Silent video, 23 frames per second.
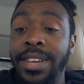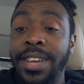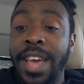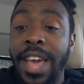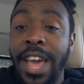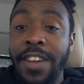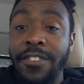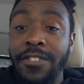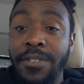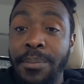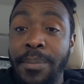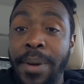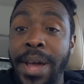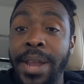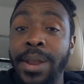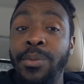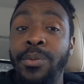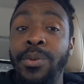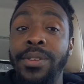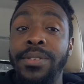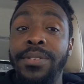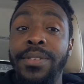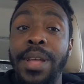Everybody
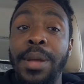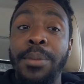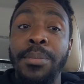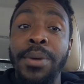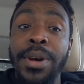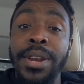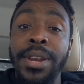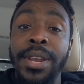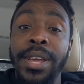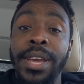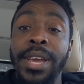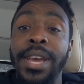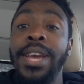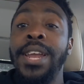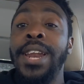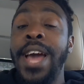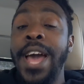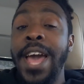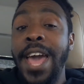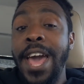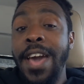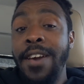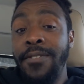wants their money, and
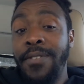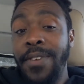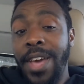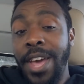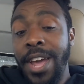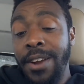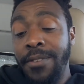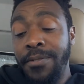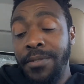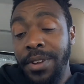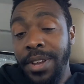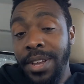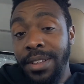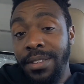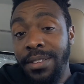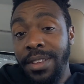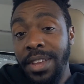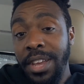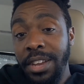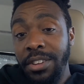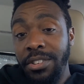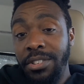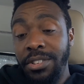I have every
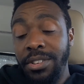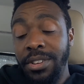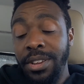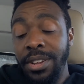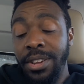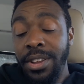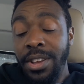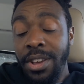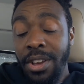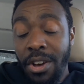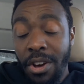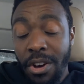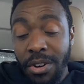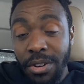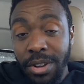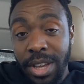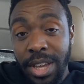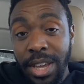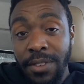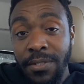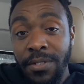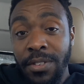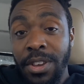intention on
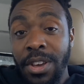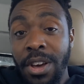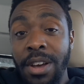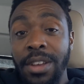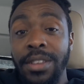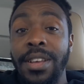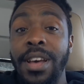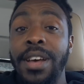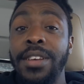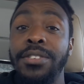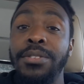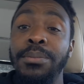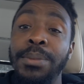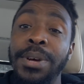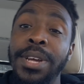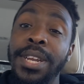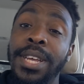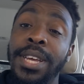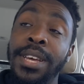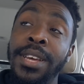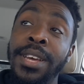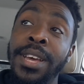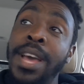giving y'all's
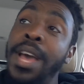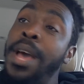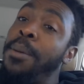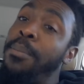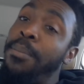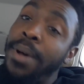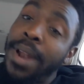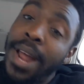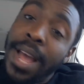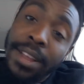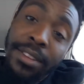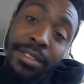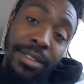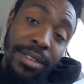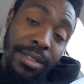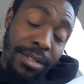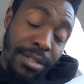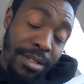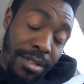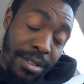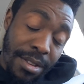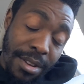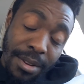money, but I
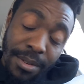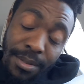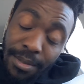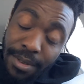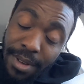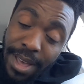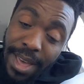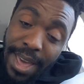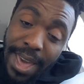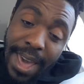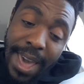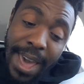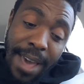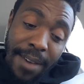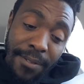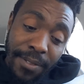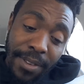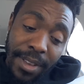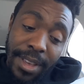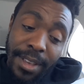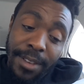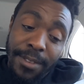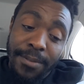just don't
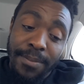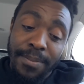have it.